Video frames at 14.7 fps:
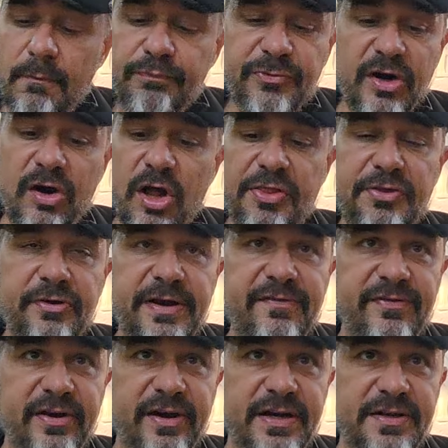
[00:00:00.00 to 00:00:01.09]
They're all three
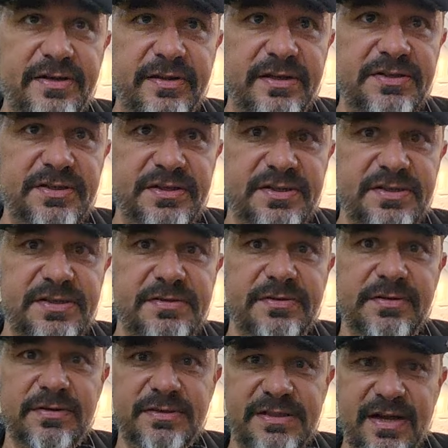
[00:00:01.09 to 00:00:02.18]
very delicious.
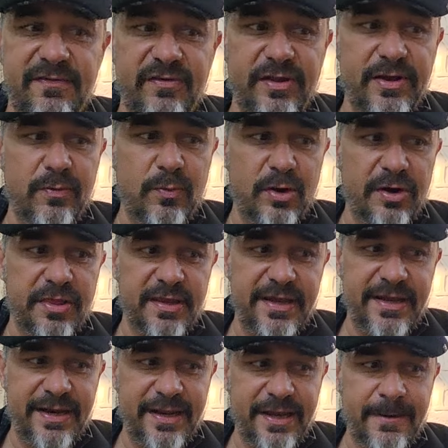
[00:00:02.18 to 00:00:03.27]
Definitely worth
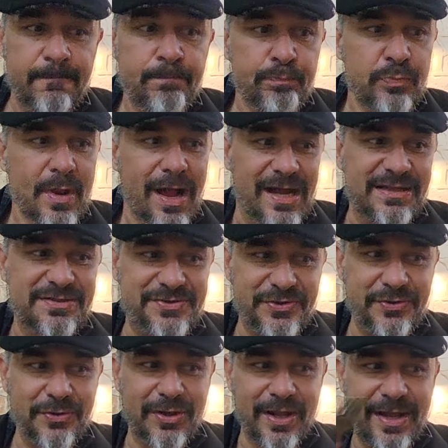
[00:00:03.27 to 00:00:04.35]
eating. I
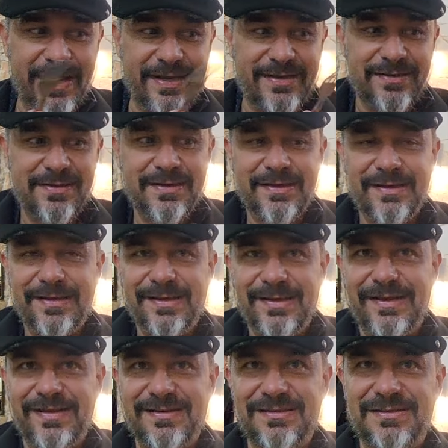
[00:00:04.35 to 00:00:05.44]
do like
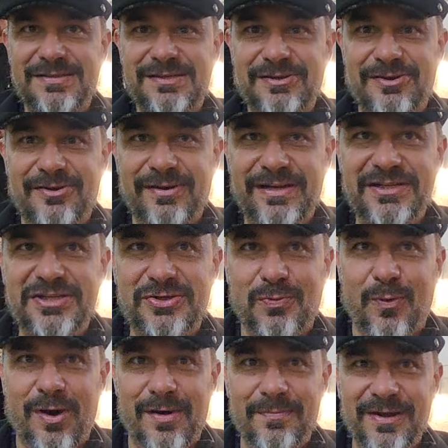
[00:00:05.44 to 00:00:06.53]
his curry
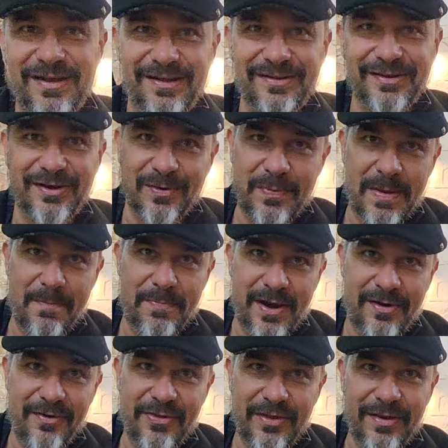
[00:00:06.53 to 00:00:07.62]
shawarma a little bit
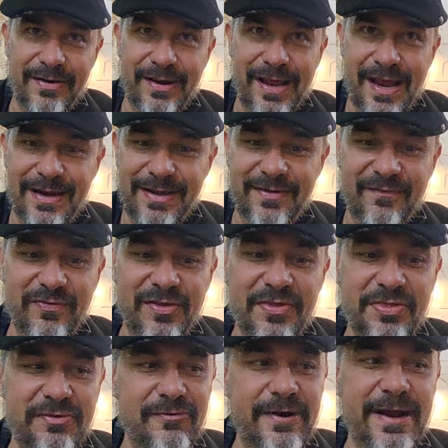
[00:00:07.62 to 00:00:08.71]
better than any of the
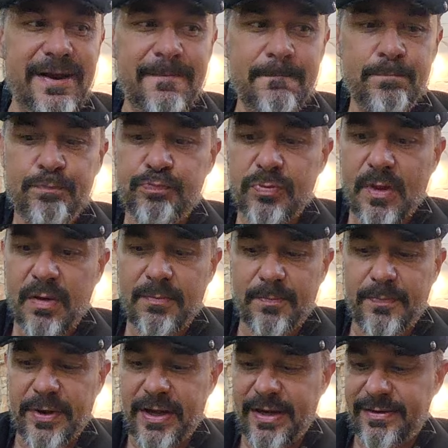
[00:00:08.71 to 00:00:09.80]
three,
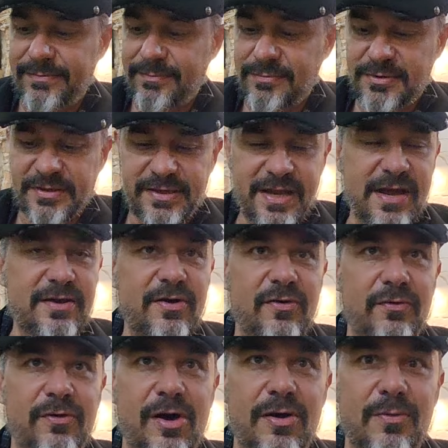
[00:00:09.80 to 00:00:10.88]
but you can't go
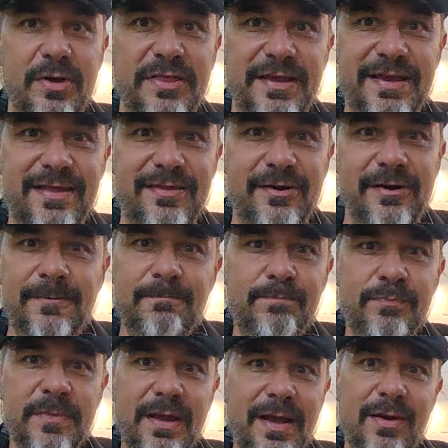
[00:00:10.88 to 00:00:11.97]
wrong with either,
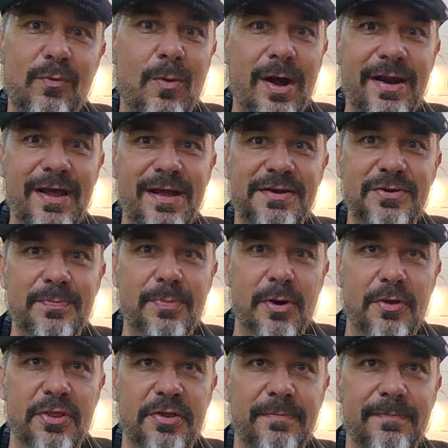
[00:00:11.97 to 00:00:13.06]
and why not do both?